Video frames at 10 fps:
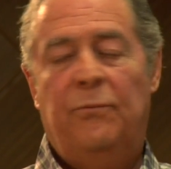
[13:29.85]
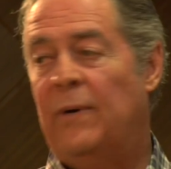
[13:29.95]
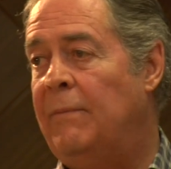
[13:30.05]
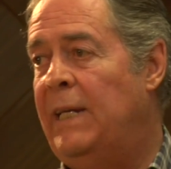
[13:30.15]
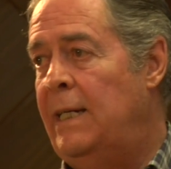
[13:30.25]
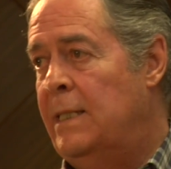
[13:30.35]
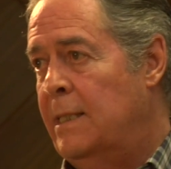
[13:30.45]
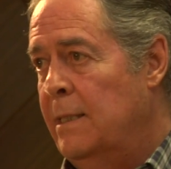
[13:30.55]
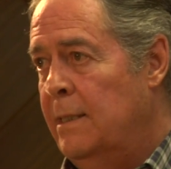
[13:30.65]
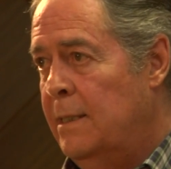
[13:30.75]
5
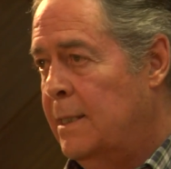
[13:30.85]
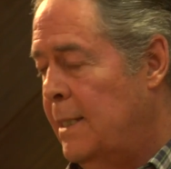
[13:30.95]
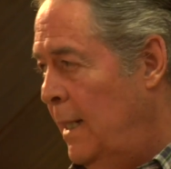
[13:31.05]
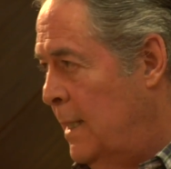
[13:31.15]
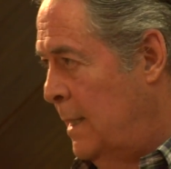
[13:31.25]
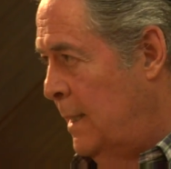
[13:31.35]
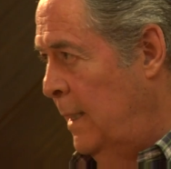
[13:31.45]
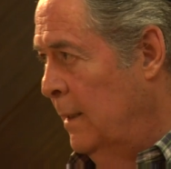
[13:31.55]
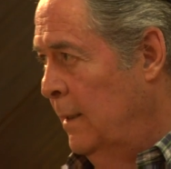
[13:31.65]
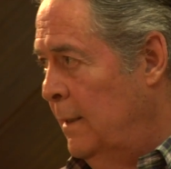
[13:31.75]
days in stainless
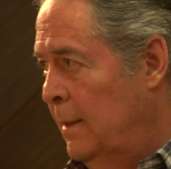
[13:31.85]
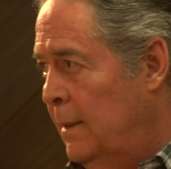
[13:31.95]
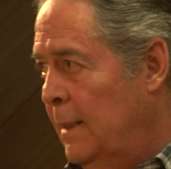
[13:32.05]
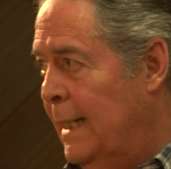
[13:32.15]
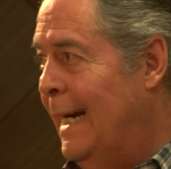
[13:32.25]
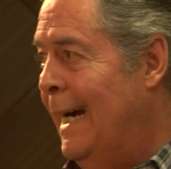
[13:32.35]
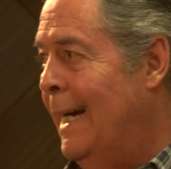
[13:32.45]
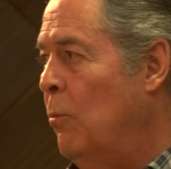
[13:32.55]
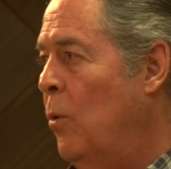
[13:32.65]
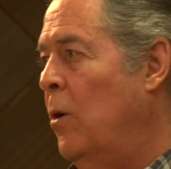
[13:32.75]
steel and
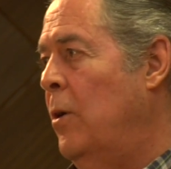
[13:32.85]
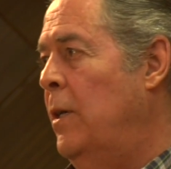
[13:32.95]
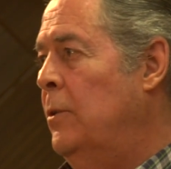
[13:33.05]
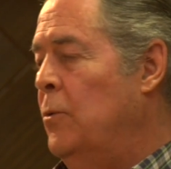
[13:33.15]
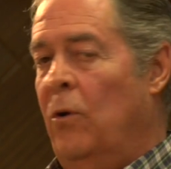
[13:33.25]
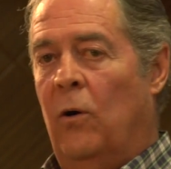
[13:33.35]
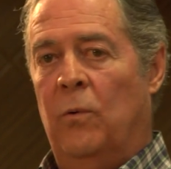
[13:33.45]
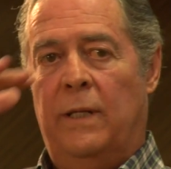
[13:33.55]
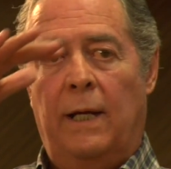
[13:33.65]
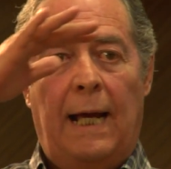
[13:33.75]
add water to
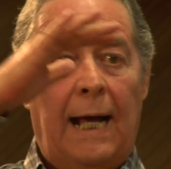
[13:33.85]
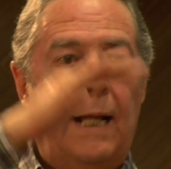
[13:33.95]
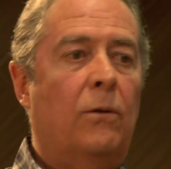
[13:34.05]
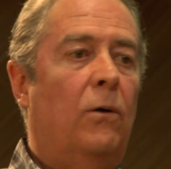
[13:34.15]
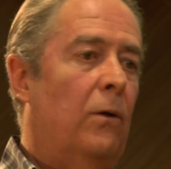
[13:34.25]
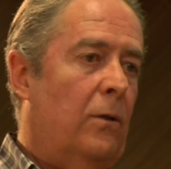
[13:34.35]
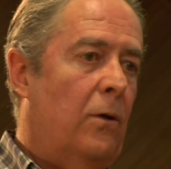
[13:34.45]
lower the alcohol